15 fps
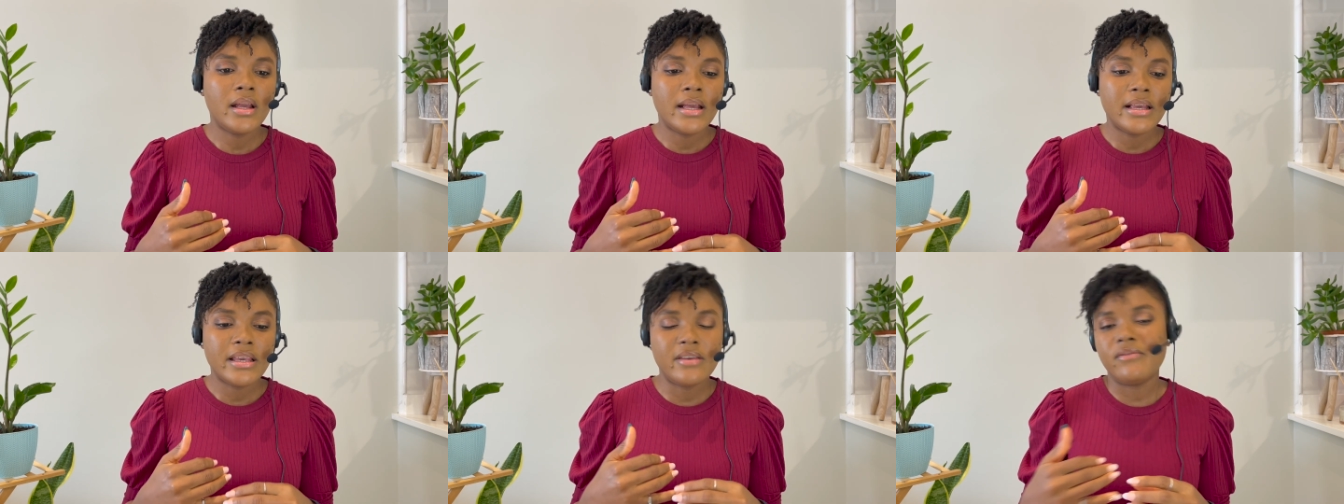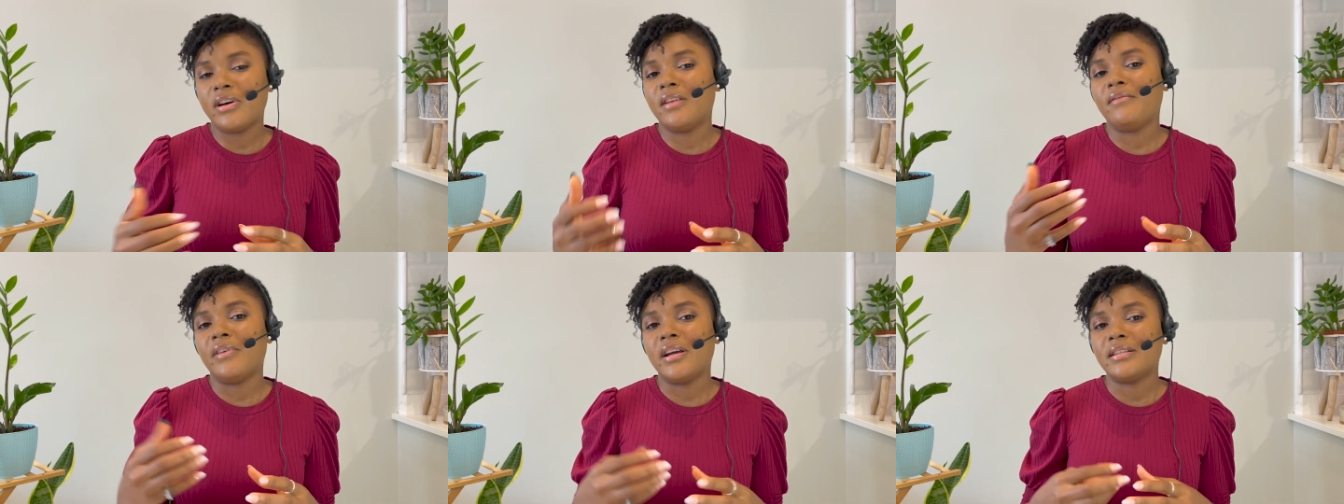Give
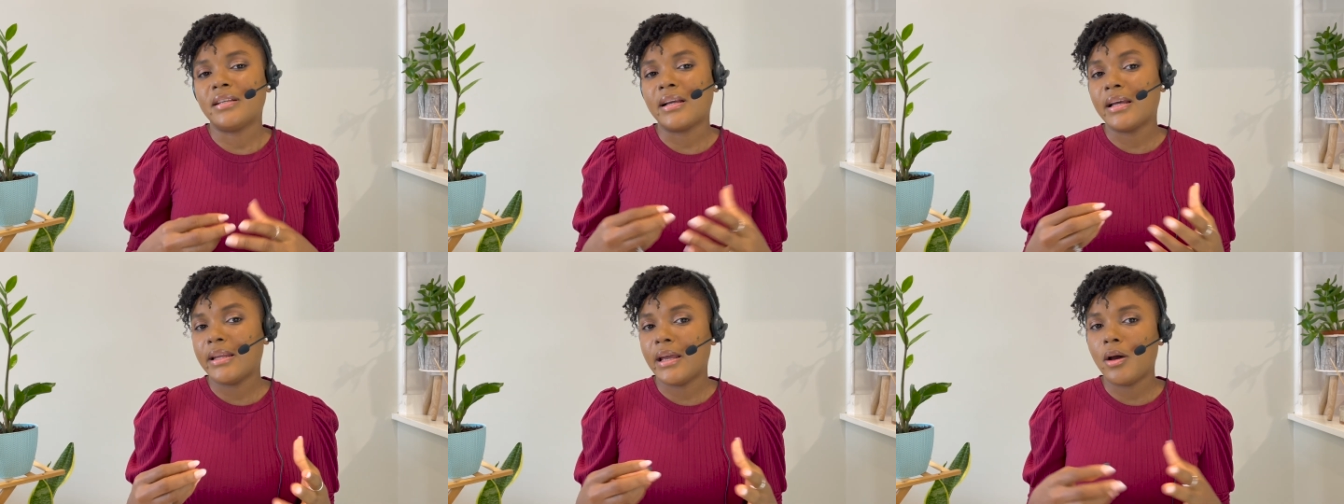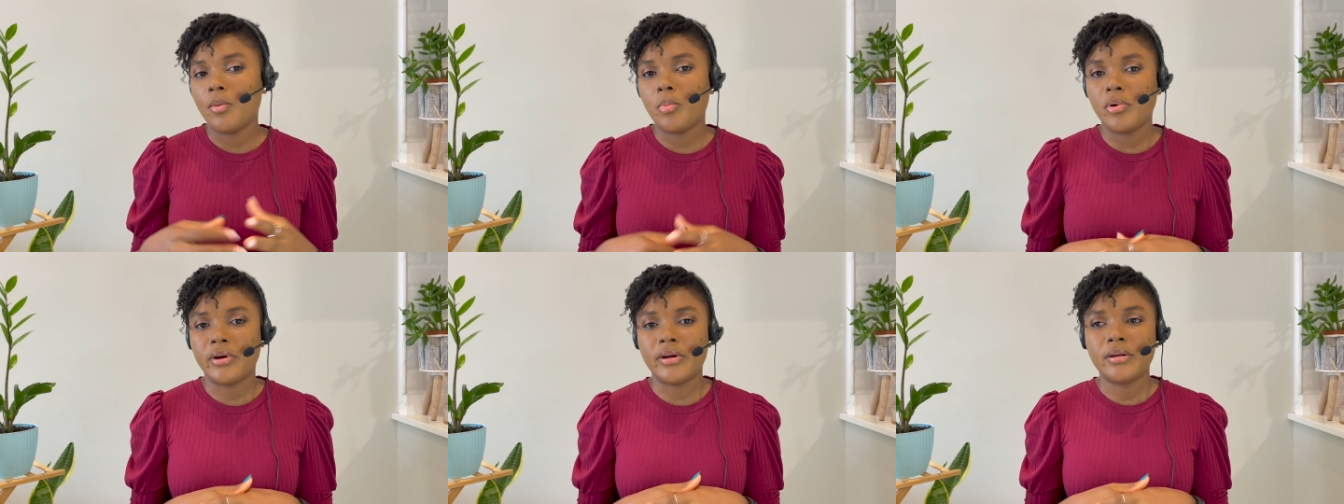advice that can help
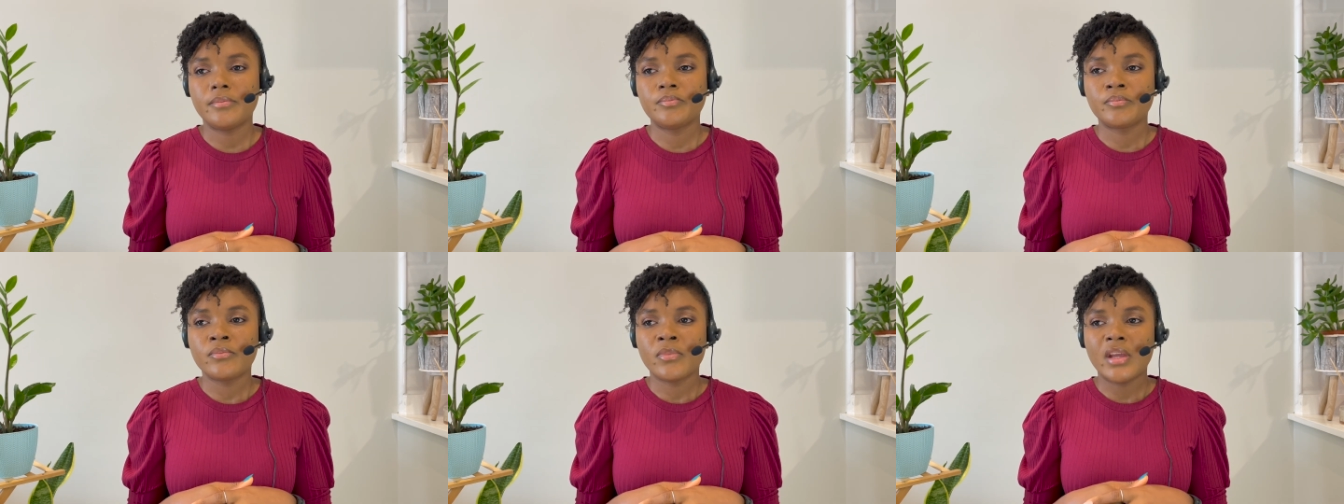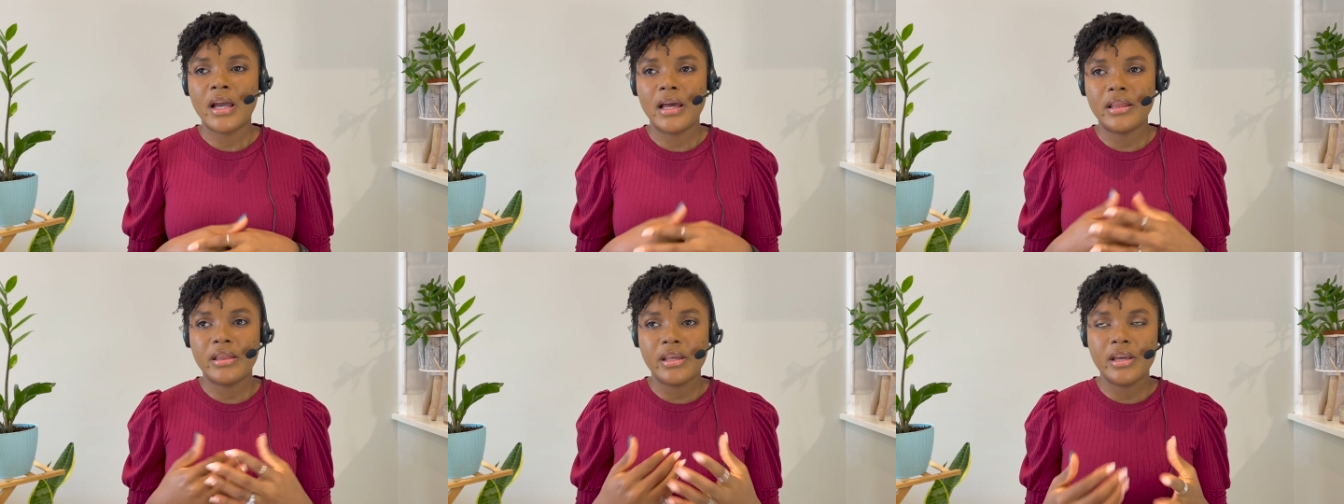her.
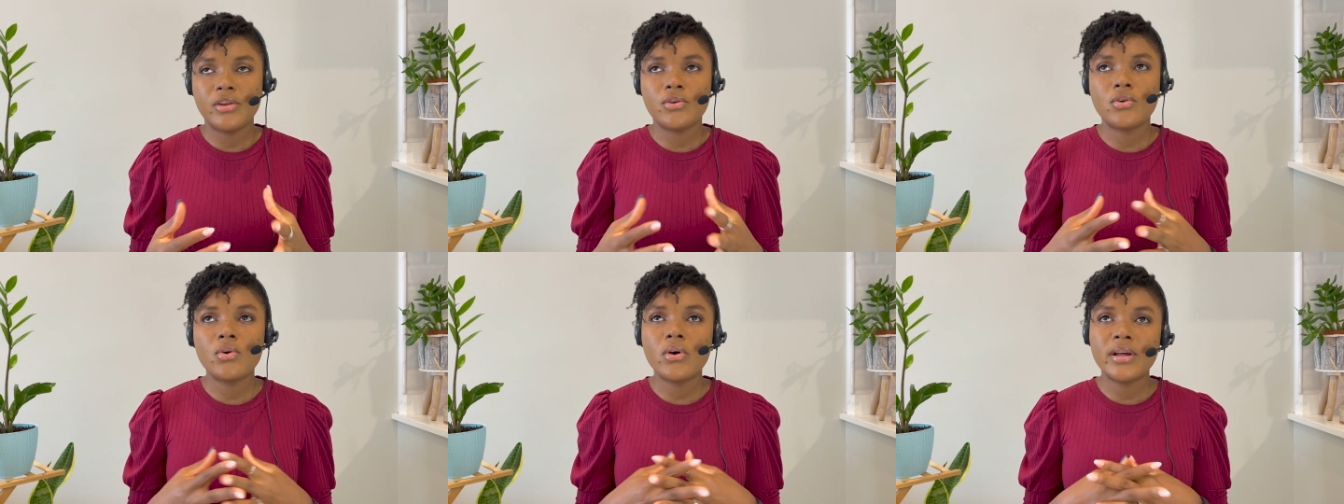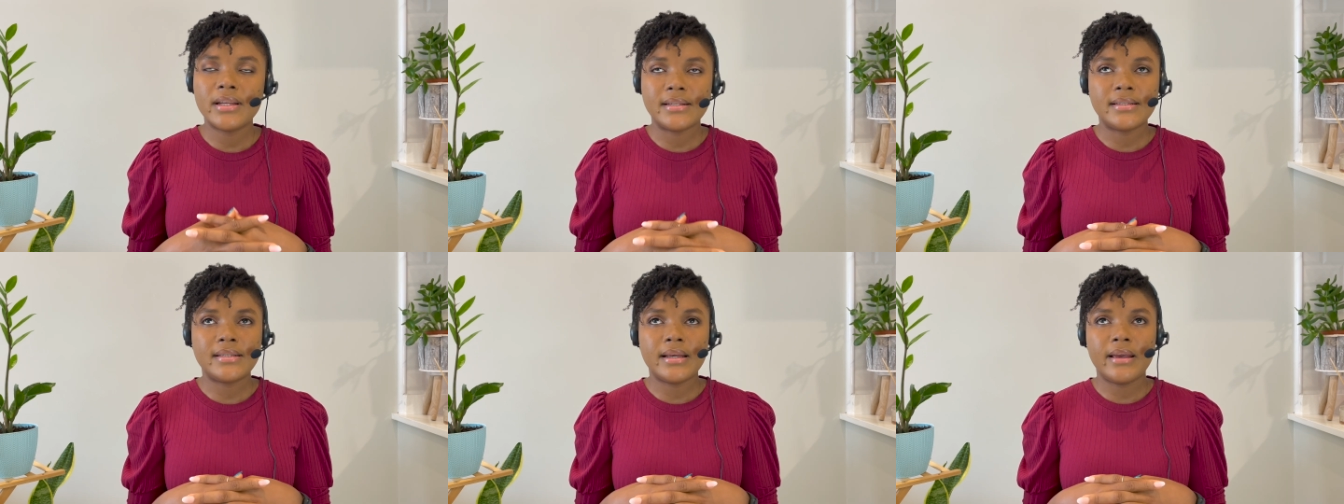And then you go on
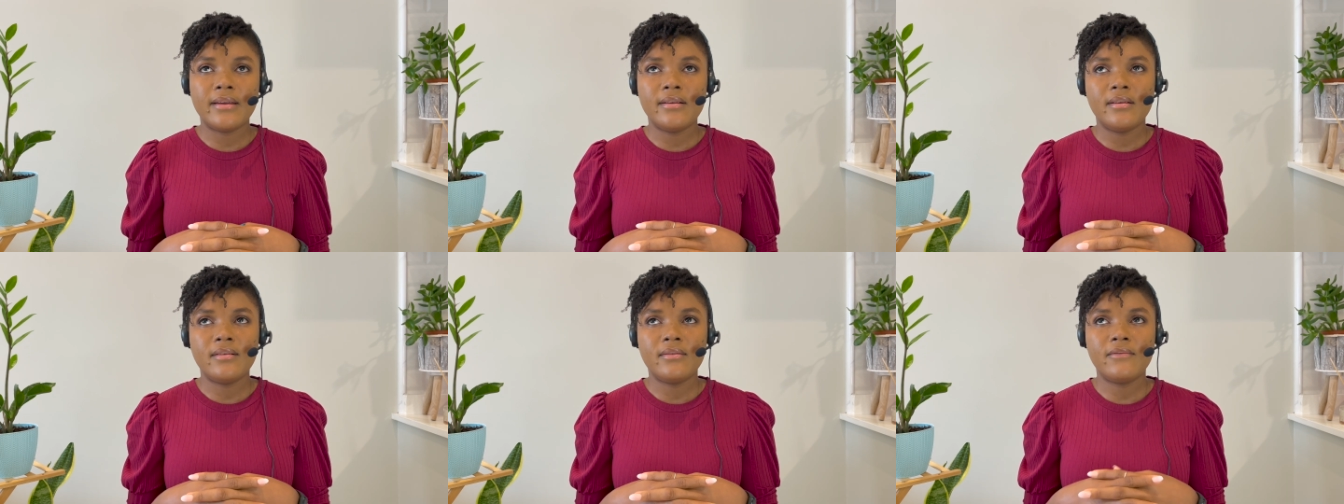and say,